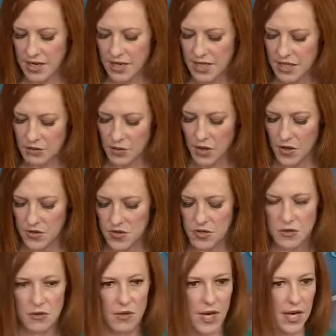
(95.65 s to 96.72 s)
And he will
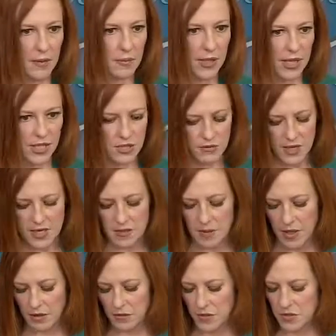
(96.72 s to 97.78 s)
also plan to raise
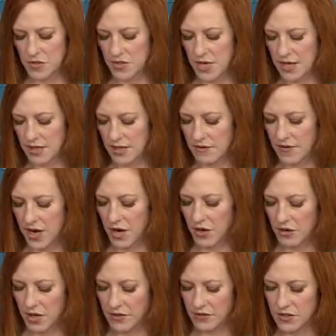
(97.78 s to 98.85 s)
Belarus and convey our
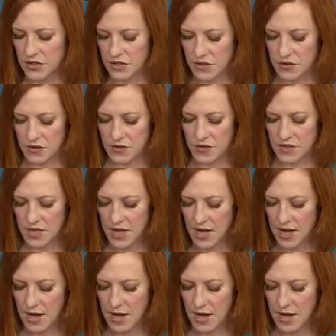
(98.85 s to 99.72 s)
grave concerns